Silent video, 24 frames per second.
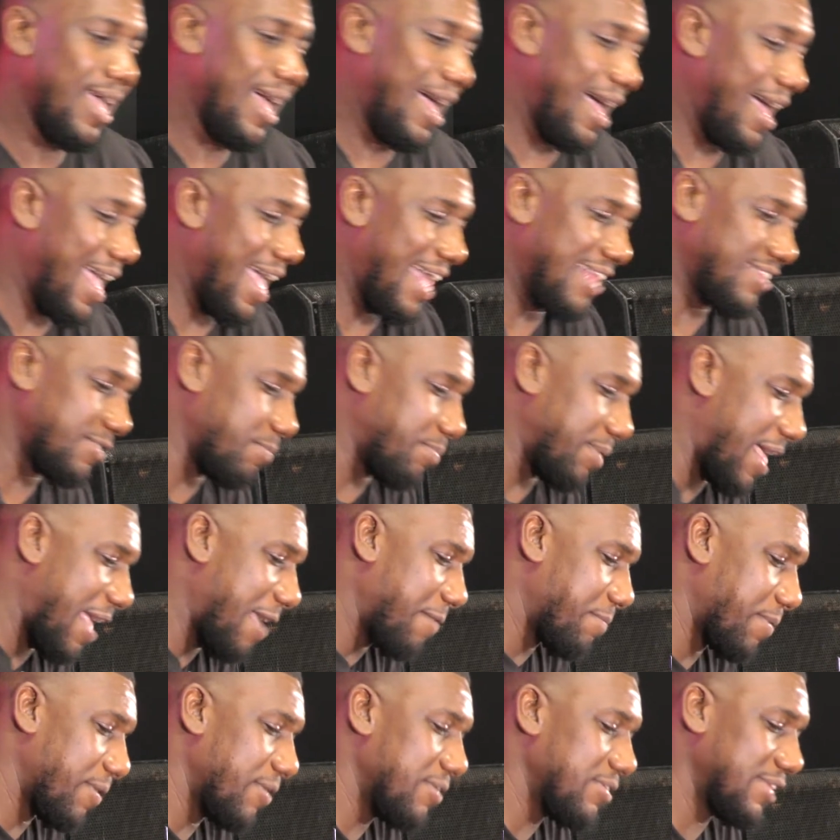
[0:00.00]
as a
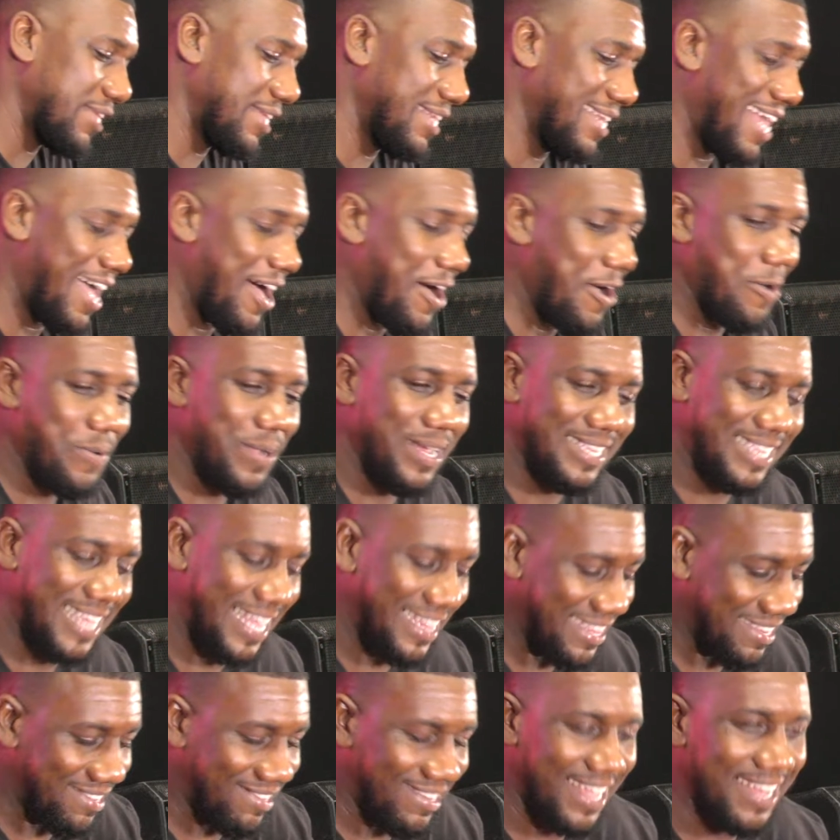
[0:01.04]
black person, I always
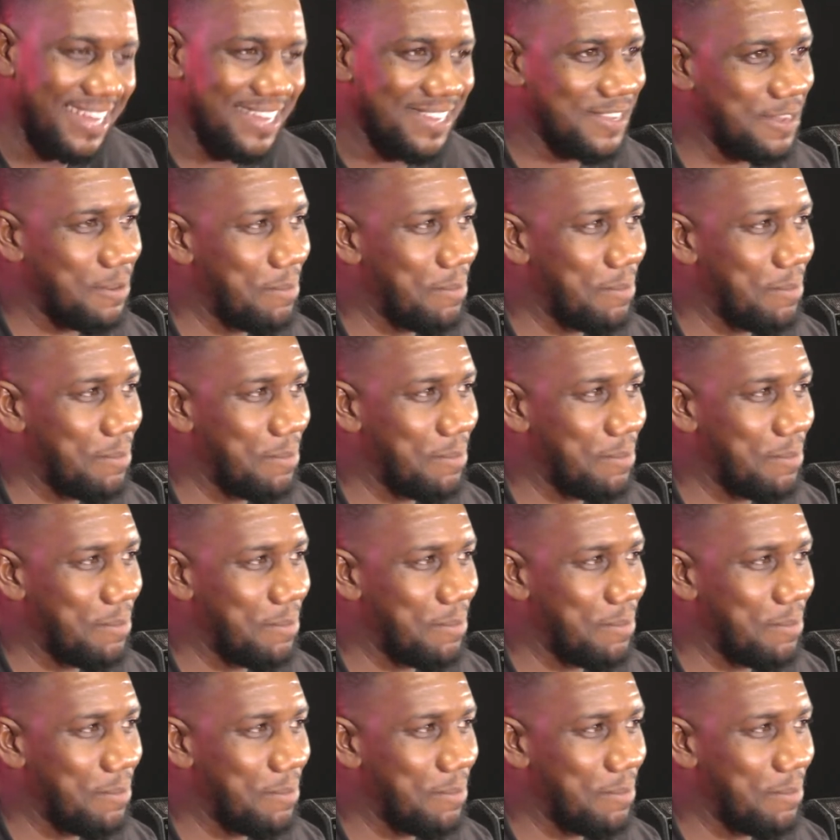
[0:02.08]
have to say this